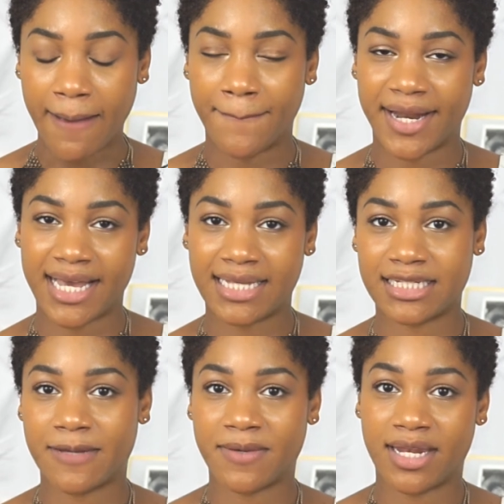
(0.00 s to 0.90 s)
But I
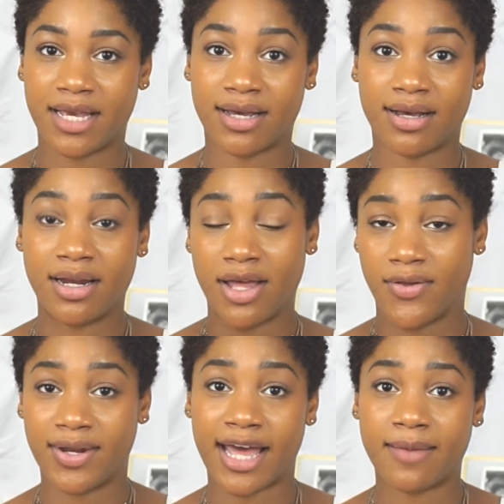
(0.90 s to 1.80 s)
ended up getting
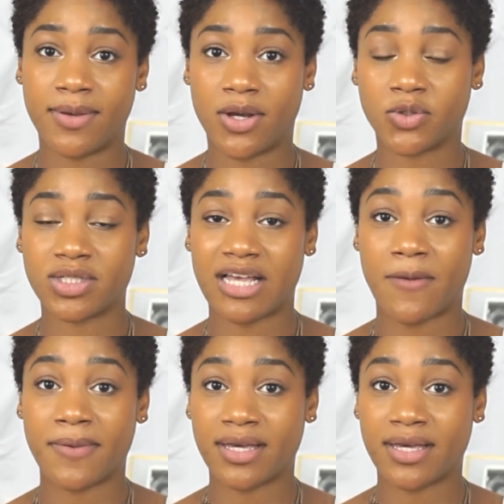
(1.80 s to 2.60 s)
another anatomy ultrasound